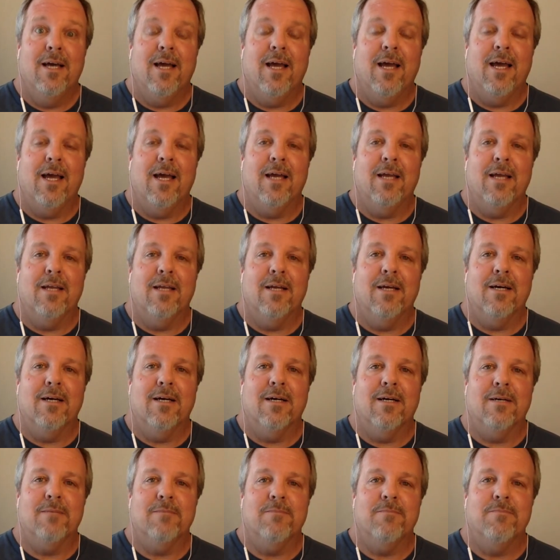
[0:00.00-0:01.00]

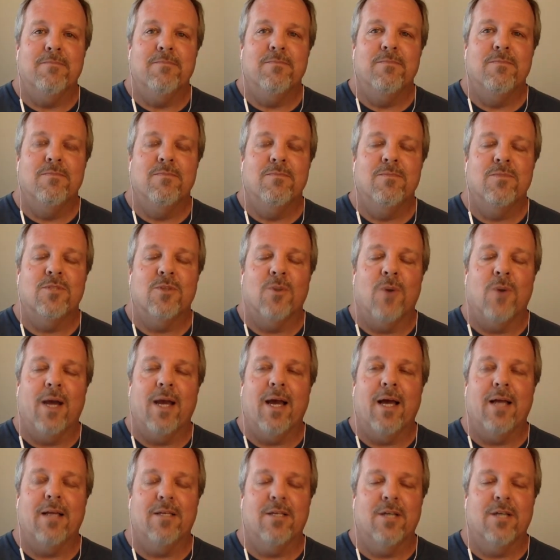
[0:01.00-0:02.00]
And so I
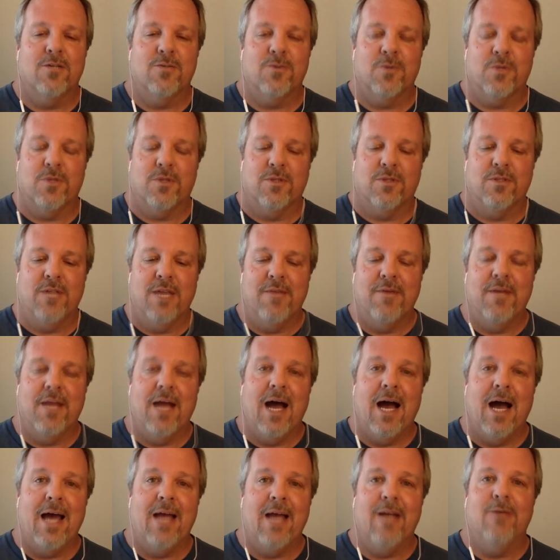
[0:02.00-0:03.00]
got in touch with David
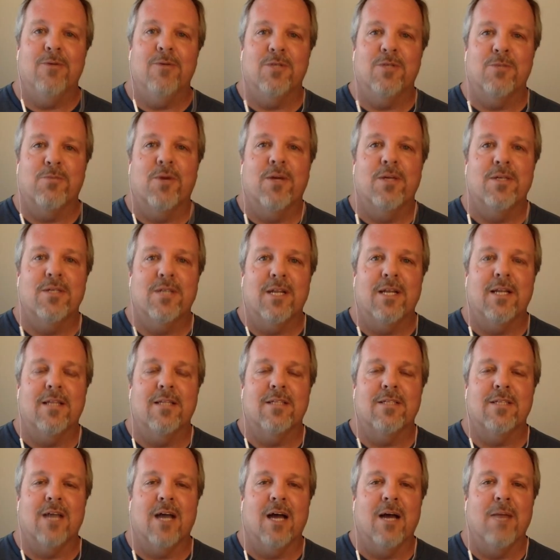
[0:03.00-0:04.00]
Hyatt, who was the president at
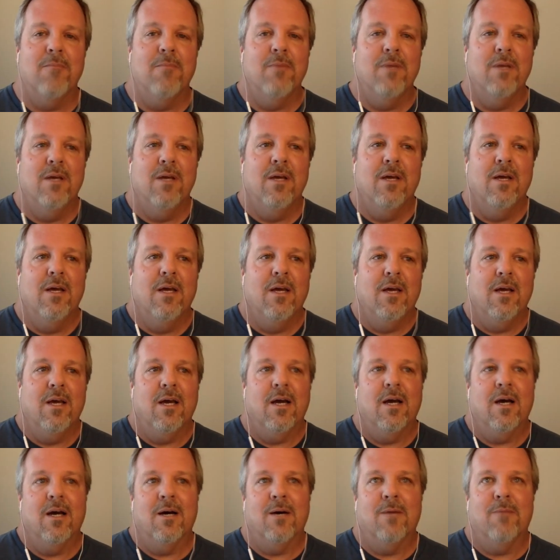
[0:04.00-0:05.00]
the time.
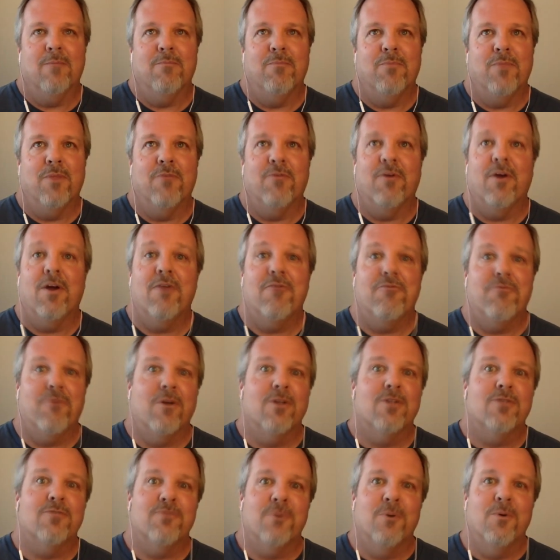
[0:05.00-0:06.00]
The very
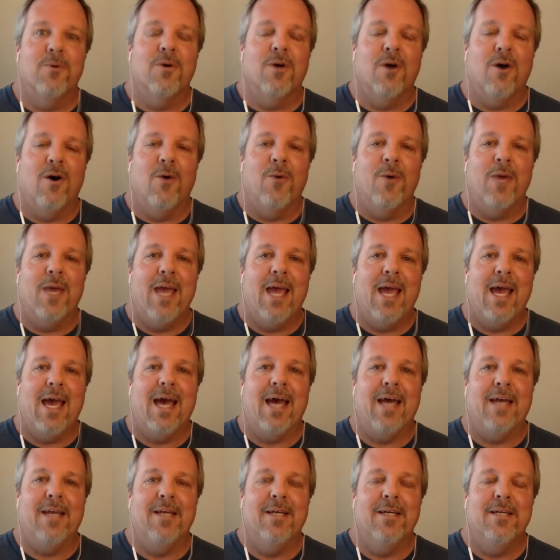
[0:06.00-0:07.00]
first phone call we
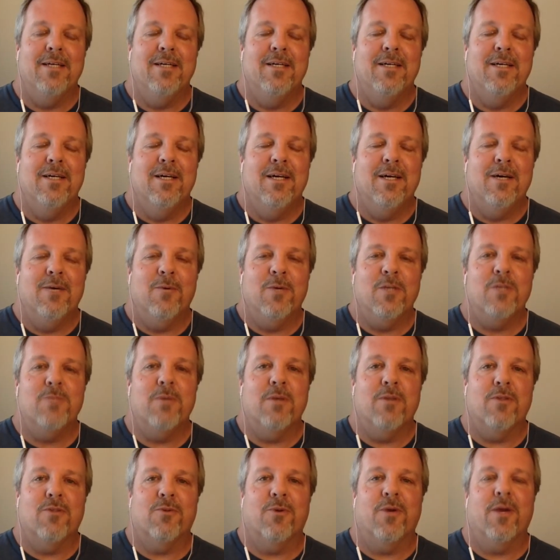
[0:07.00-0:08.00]
had, we
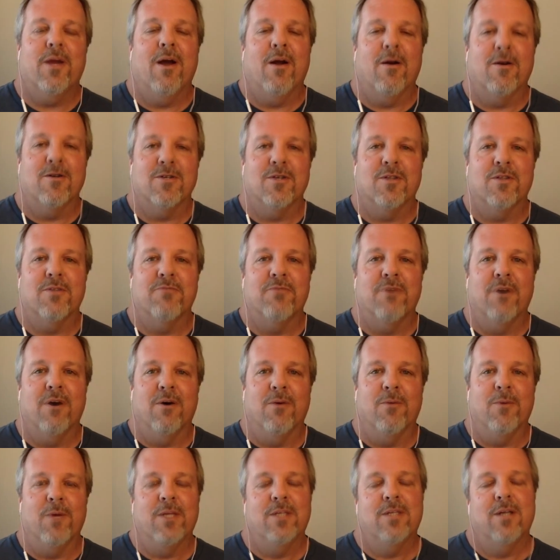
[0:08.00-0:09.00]
spent 3 hours on the
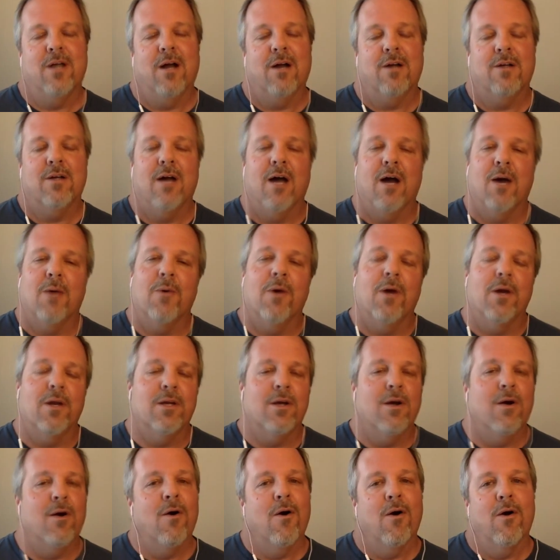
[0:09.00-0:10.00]
phone. We talked hot
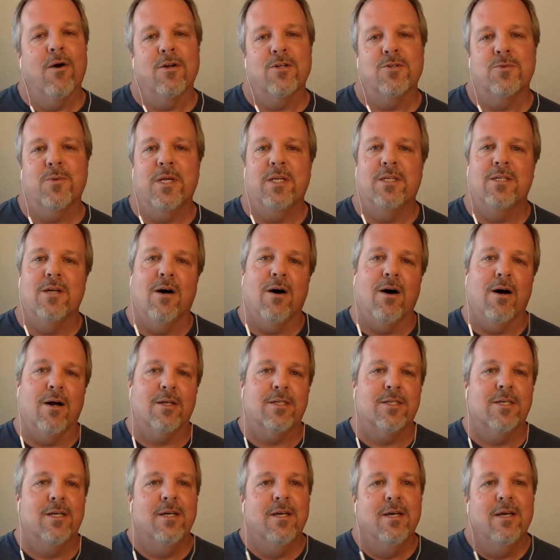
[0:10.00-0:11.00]
rod cars. We
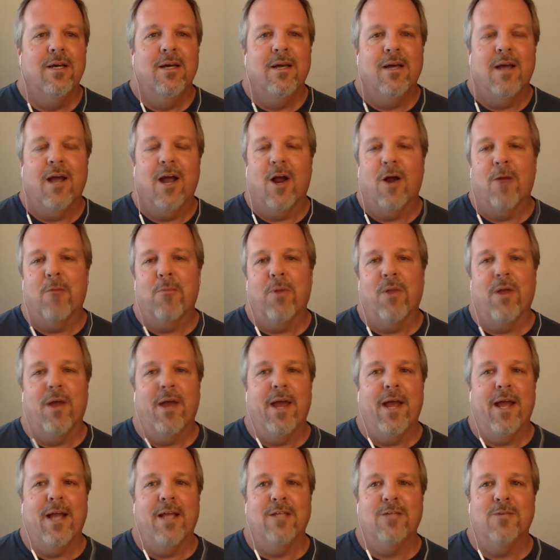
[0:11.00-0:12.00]
talked
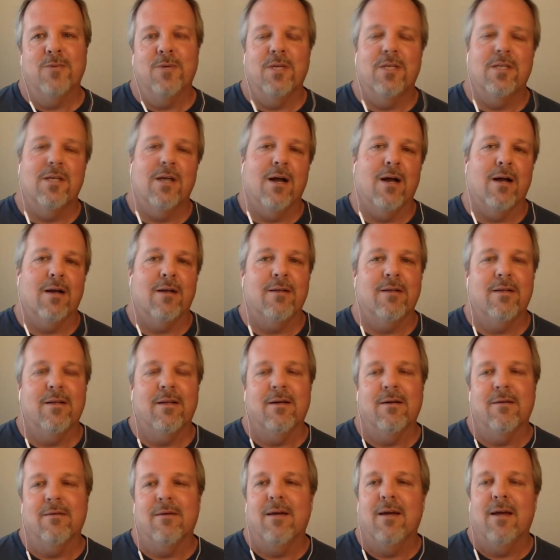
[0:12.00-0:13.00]
airplanes. We talked,
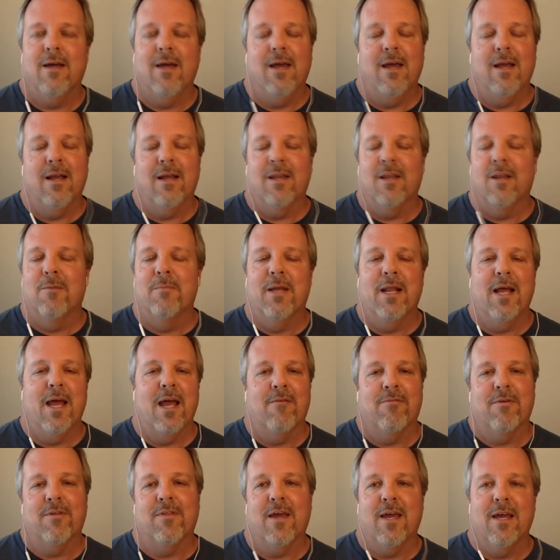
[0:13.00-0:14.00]
a little bit of
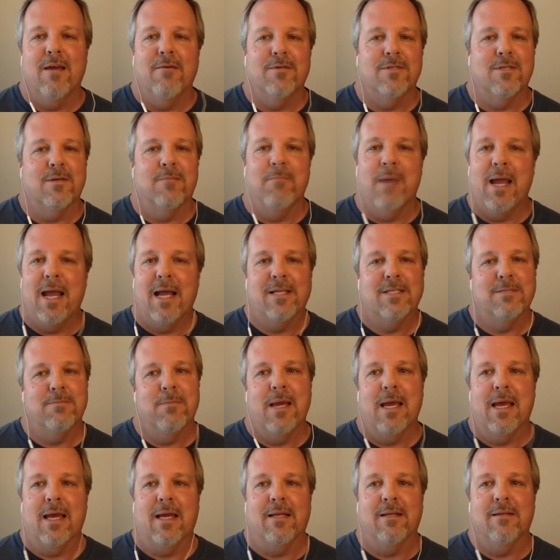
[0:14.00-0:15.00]
everything. He was a man's
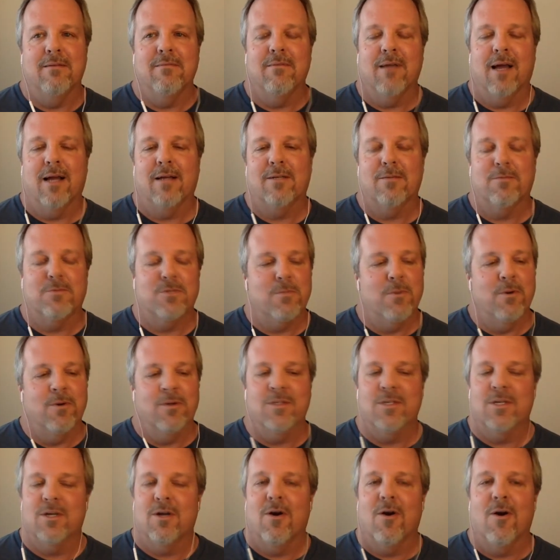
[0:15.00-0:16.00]
man, liked to
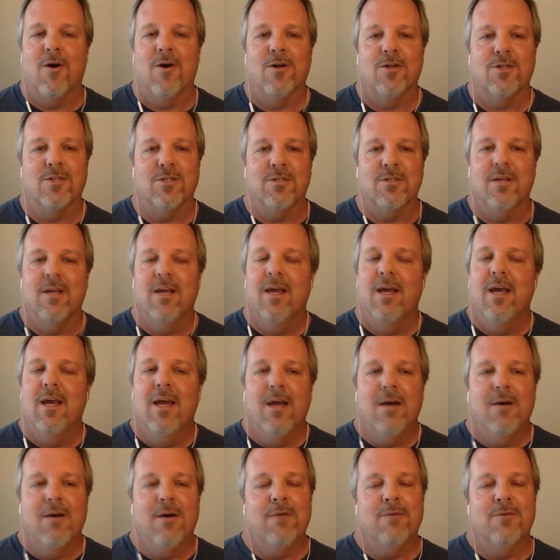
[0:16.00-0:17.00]
smoke cigars. And
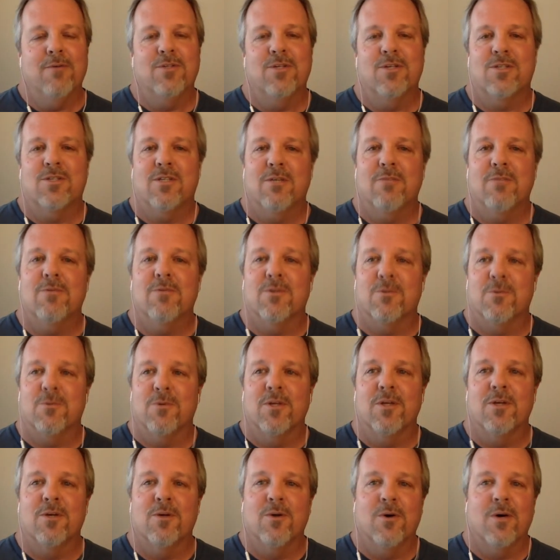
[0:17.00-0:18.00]
it was a
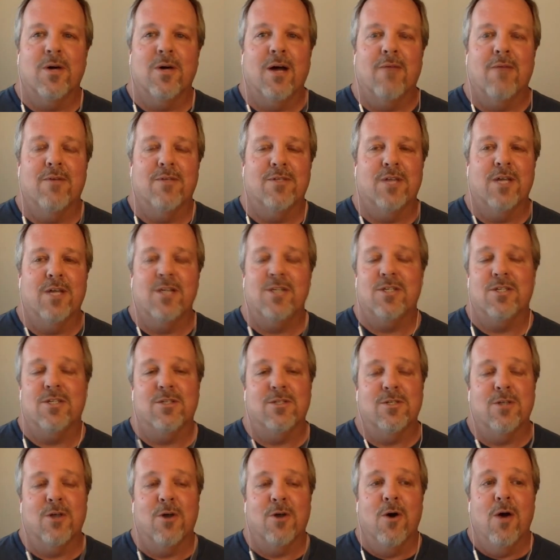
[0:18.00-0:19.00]
really cool conversation.
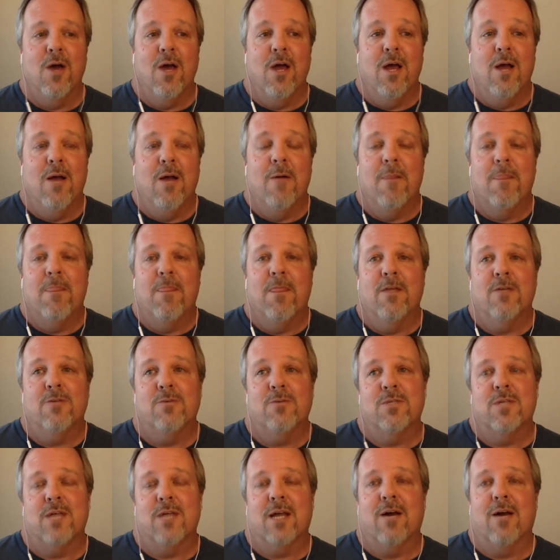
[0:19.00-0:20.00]
So
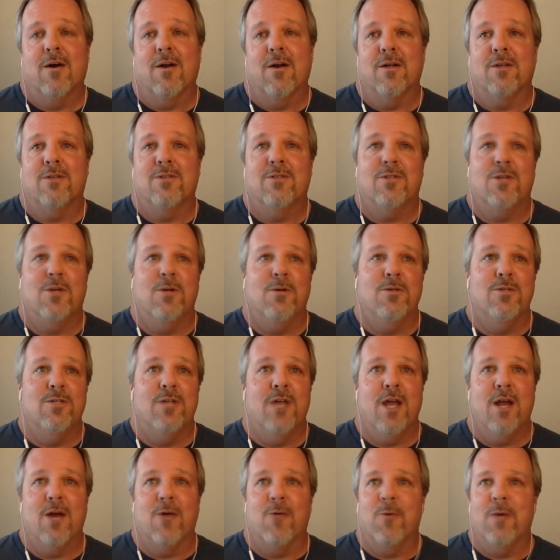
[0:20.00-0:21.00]
this was like on a
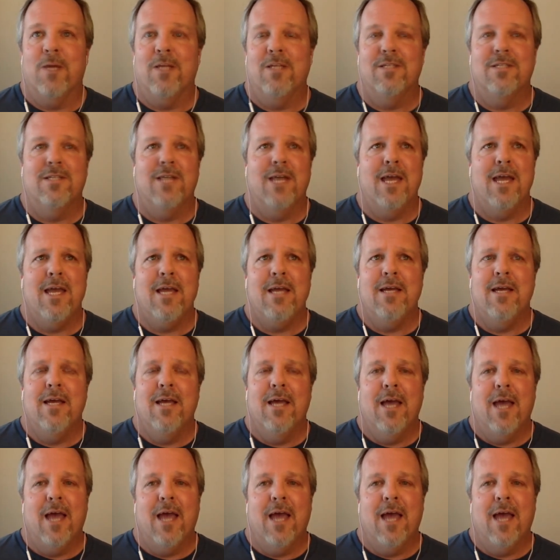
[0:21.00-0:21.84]
Tuesday or Wednesday.